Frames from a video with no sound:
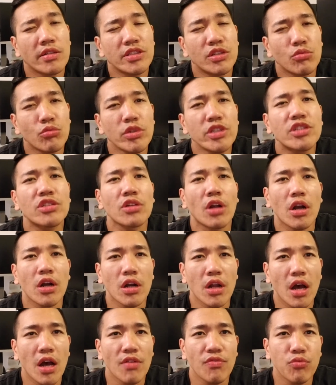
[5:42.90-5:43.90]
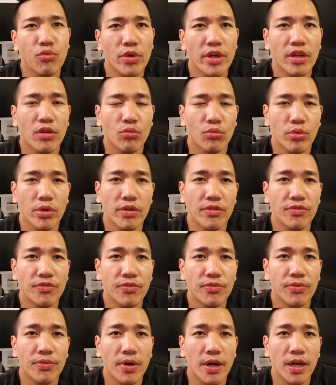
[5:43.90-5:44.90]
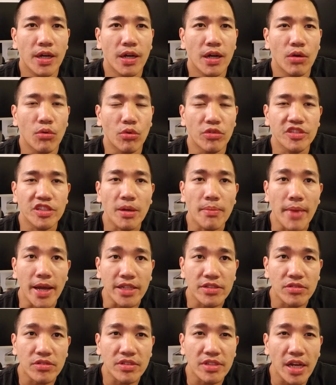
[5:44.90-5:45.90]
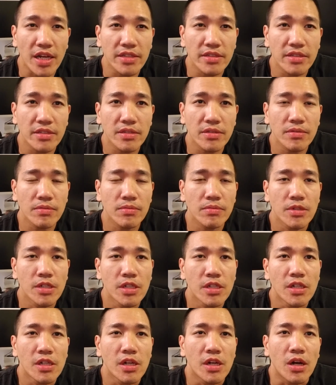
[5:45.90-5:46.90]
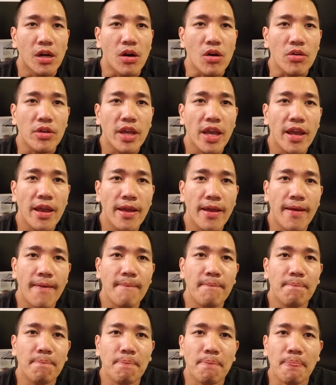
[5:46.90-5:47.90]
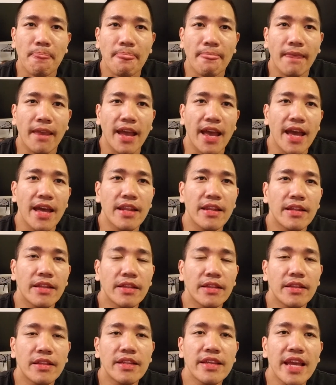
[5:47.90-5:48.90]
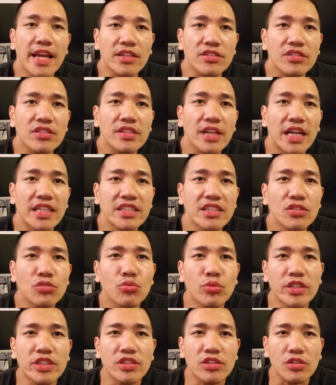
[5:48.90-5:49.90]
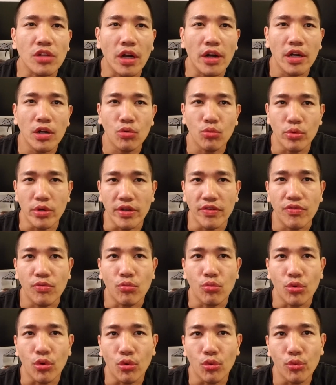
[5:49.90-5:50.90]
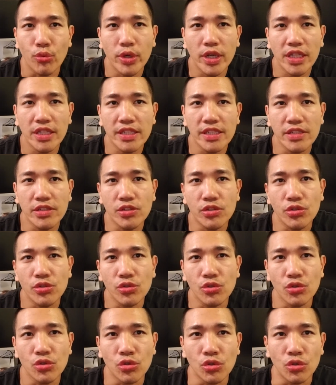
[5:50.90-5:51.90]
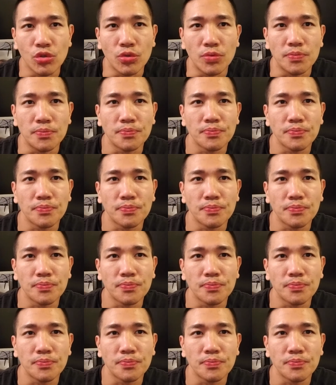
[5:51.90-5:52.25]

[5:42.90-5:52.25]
we started off with with uh, with some exercises, okay, and the exercises we started with were really to